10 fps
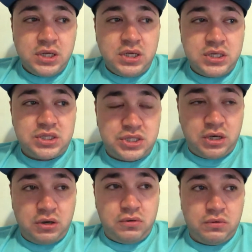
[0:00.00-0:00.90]

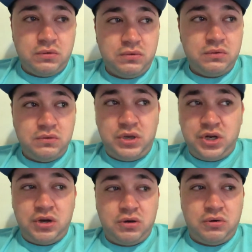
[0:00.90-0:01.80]
So, you
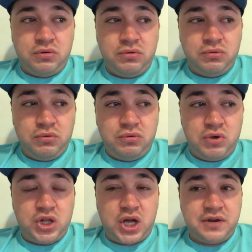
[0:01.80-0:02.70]
know,
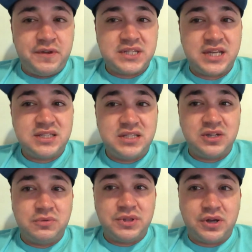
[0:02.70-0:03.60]
a lot of us had to
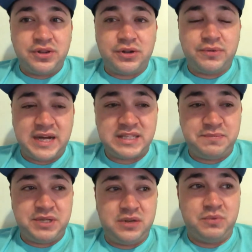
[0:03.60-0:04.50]
deal with all the
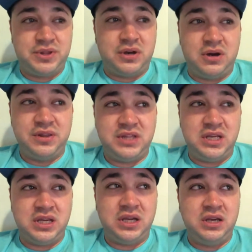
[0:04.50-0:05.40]
harassment, with all
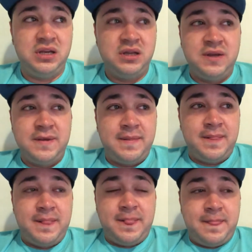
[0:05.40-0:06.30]
the
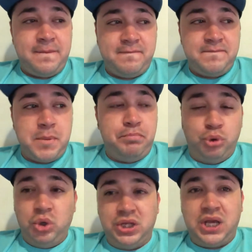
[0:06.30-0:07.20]

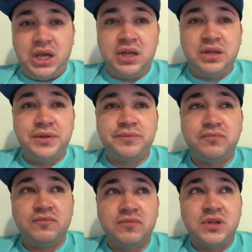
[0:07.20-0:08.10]
bullying.
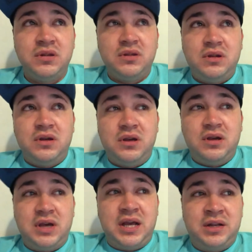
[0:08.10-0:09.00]

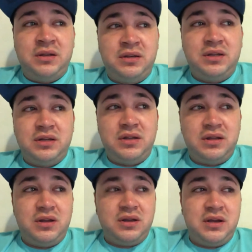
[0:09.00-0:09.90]
And
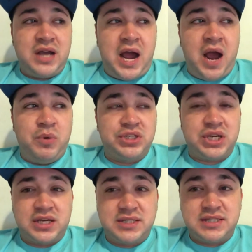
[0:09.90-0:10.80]
I wish
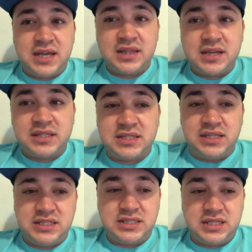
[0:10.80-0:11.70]
I could say that it's
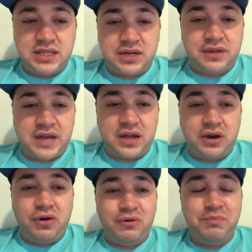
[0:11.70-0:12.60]
easy to let all that go,